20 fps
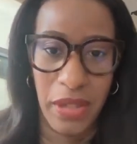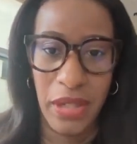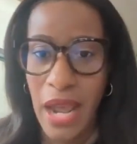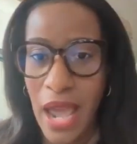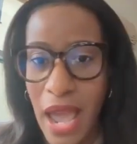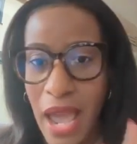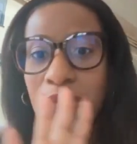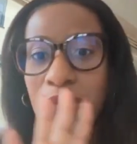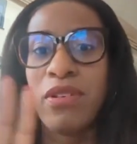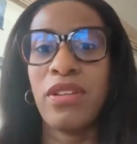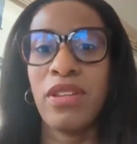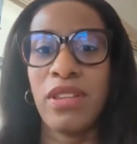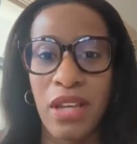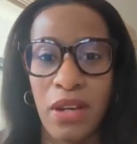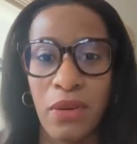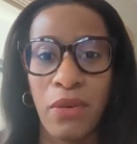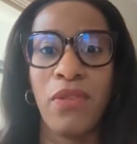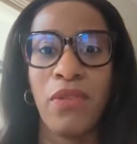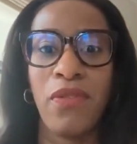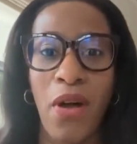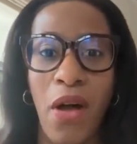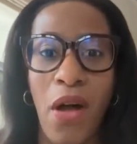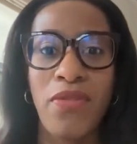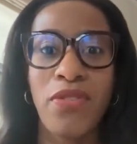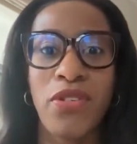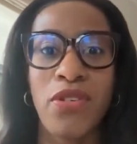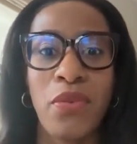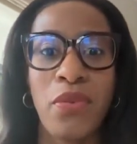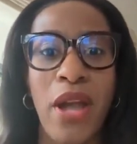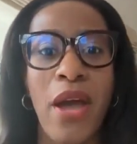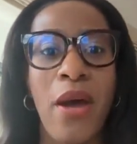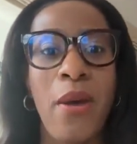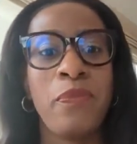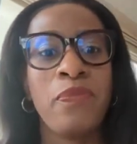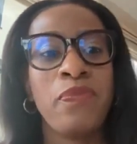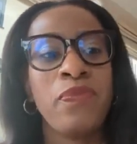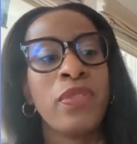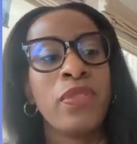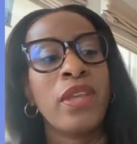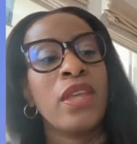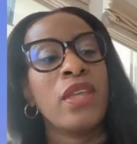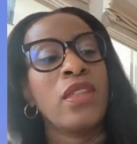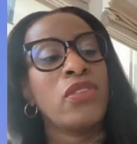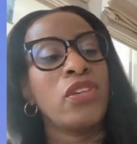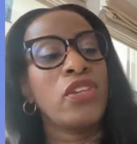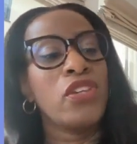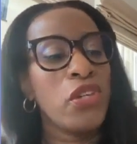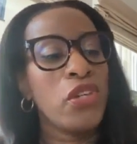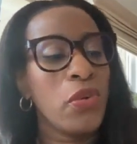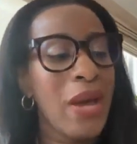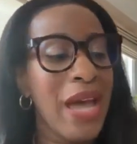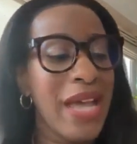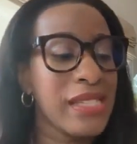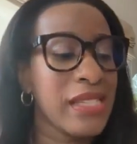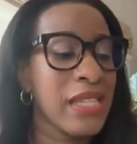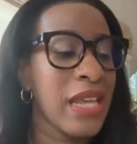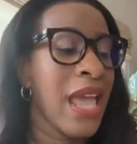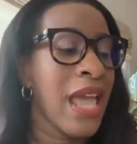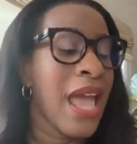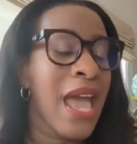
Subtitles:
and everything revolves around the US.